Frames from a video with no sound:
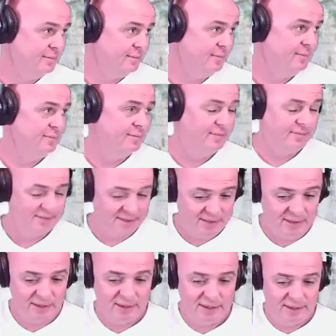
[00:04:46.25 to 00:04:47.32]

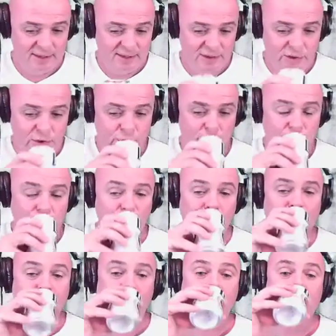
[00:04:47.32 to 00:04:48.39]

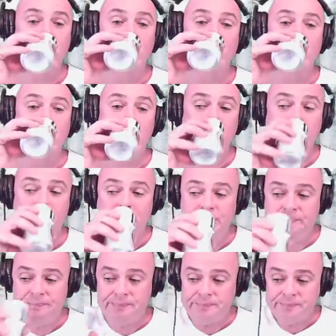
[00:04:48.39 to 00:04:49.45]

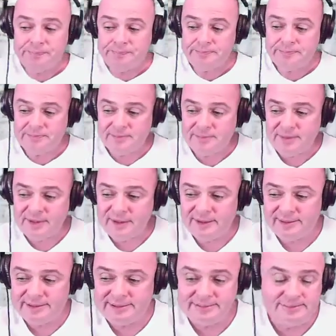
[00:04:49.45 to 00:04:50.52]

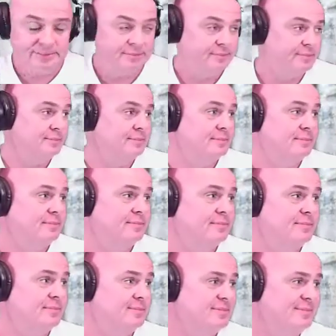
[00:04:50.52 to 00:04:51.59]

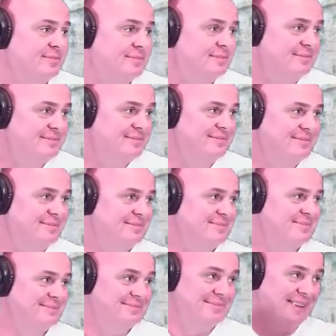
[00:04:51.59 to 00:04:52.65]

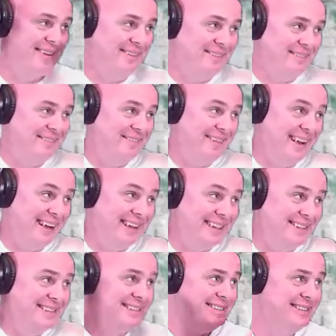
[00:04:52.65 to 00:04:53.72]

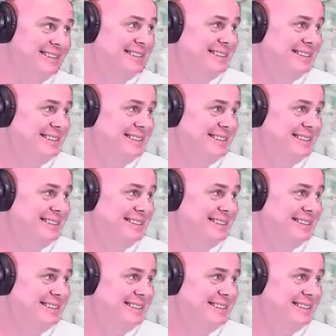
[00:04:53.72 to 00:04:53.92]
(not speaking)